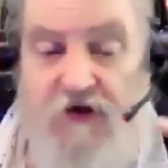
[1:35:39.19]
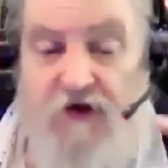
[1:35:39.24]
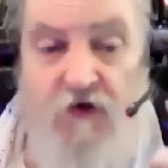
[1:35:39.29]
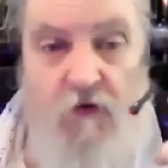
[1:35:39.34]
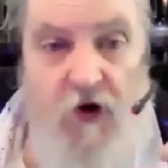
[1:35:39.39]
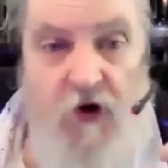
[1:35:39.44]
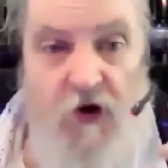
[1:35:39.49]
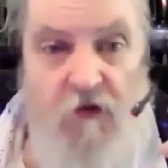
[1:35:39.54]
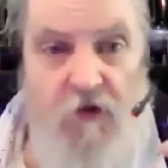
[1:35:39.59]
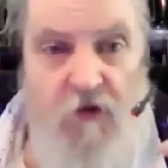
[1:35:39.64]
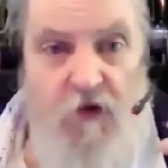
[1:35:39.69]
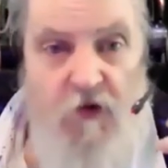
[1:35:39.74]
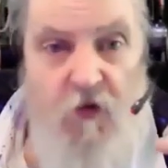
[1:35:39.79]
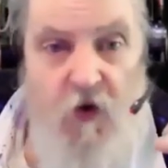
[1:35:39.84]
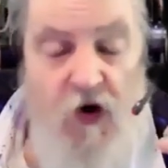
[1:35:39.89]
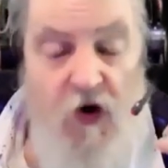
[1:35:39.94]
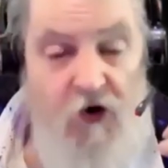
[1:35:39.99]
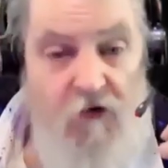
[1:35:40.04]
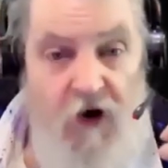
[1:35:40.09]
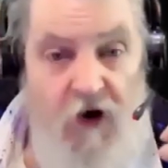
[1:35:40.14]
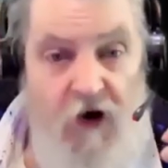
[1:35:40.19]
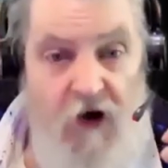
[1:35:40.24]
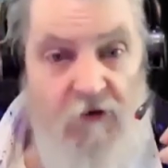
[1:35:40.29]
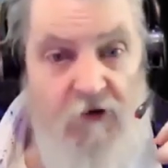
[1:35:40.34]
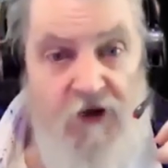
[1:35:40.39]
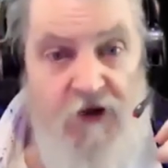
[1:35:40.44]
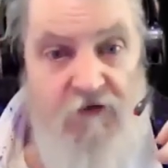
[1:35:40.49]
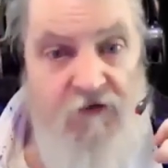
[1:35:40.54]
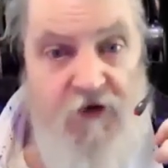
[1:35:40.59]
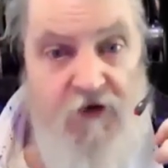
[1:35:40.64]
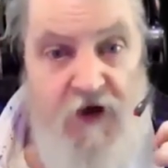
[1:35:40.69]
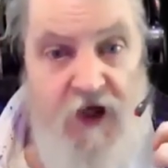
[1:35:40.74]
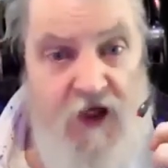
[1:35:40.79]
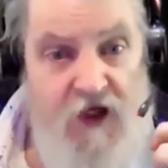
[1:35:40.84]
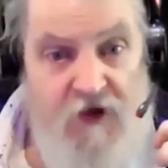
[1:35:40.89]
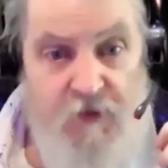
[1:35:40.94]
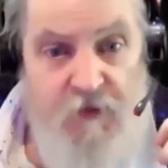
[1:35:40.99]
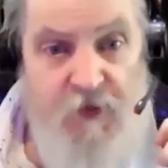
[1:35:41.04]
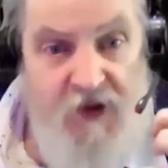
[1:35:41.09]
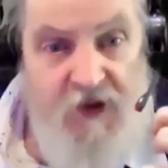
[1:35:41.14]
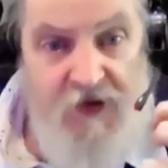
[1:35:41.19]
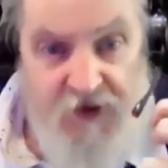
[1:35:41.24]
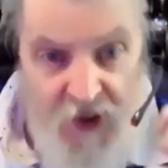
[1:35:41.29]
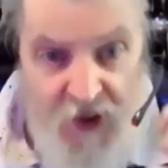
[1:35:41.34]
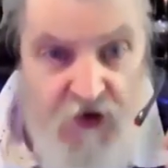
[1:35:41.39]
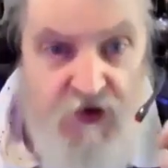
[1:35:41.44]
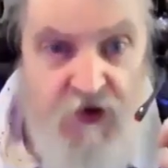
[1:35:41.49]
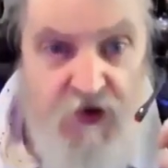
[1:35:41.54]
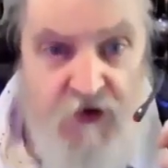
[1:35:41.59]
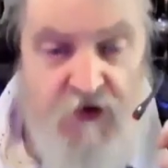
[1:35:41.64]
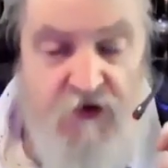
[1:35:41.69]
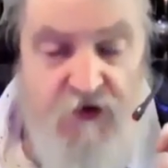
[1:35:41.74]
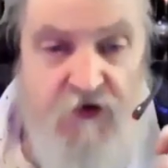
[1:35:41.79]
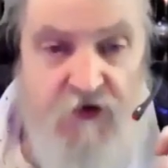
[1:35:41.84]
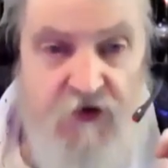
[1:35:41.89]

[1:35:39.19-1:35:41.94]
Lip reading: So when we walk around with different expectations,